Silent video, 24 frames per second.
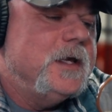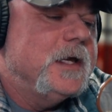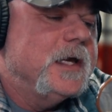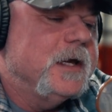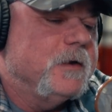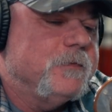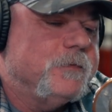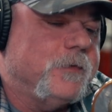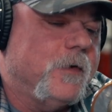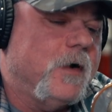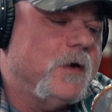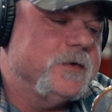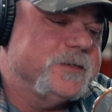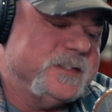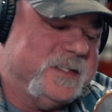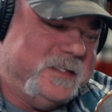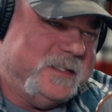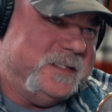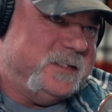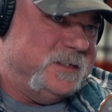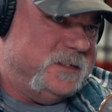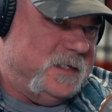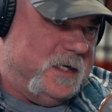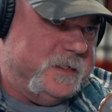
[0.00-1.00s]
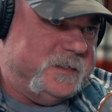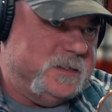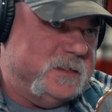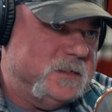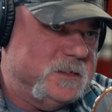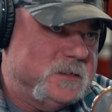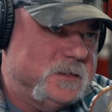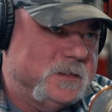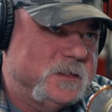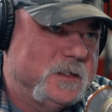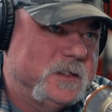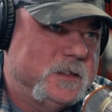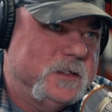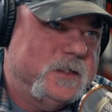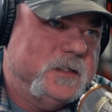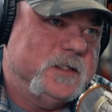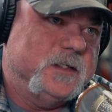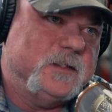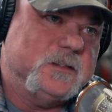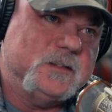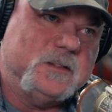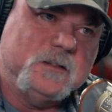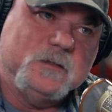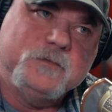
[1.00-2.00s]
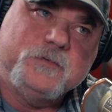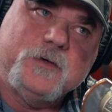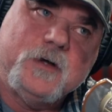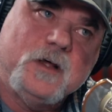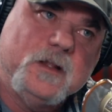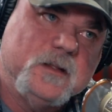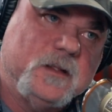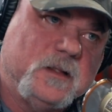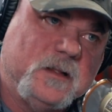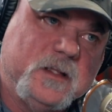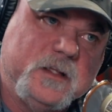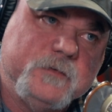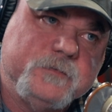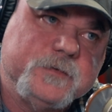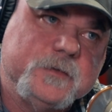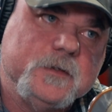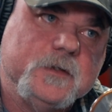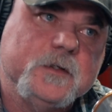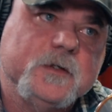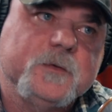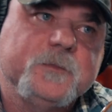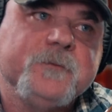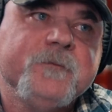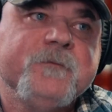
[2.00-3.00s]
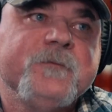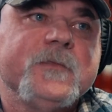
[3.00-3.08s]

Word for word: It falls on the judges. Mm-hmm. It shouldn't fall on the lifter,